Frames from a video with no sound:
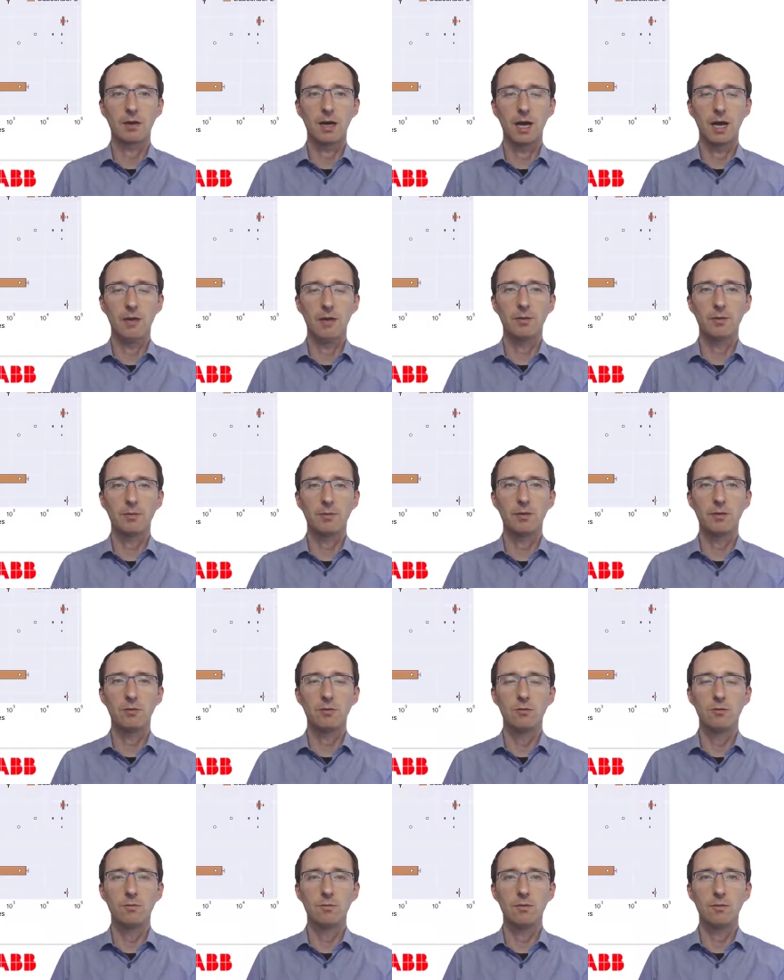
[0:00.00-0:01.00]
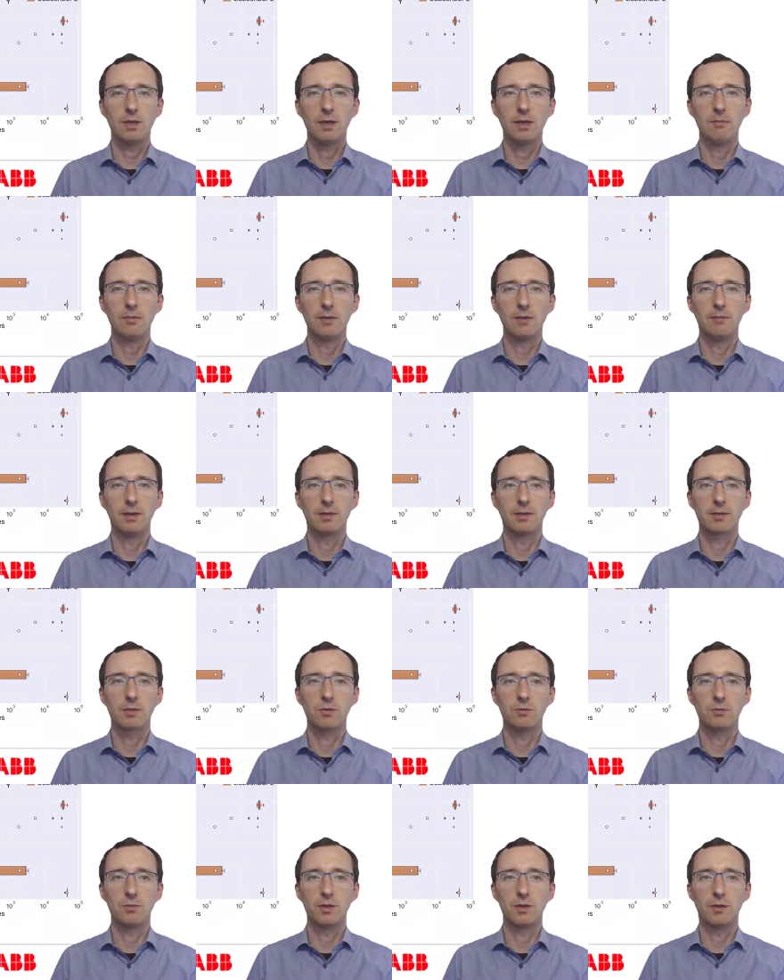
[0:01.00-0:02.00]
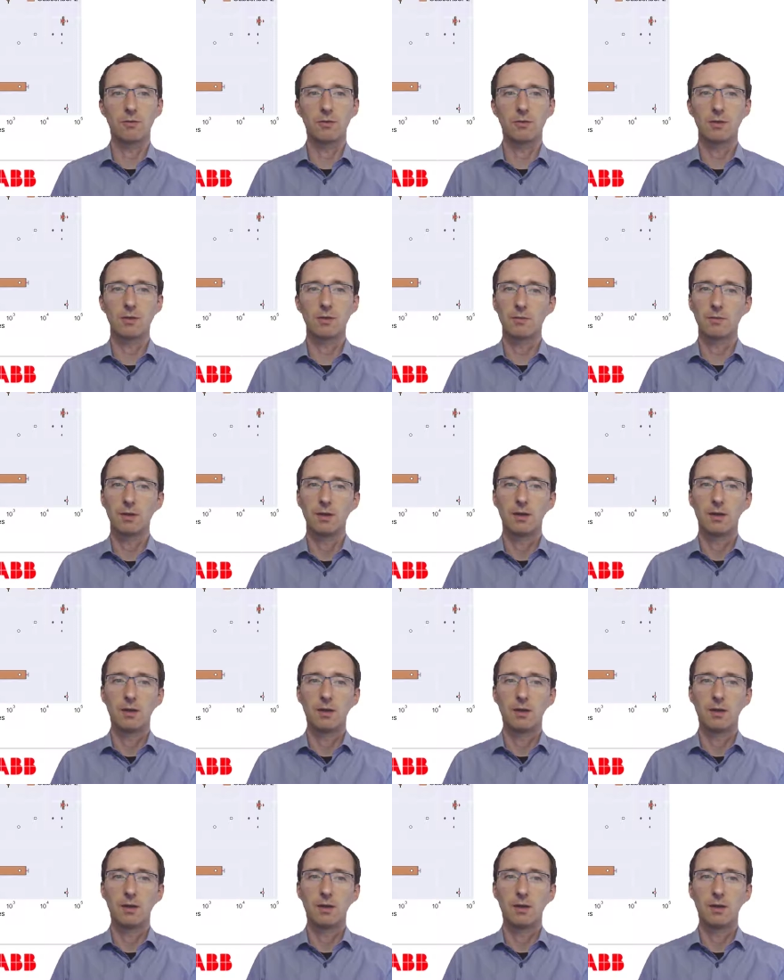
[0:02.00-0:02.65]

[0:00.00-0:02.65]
HiveMQ implements queue mirroring,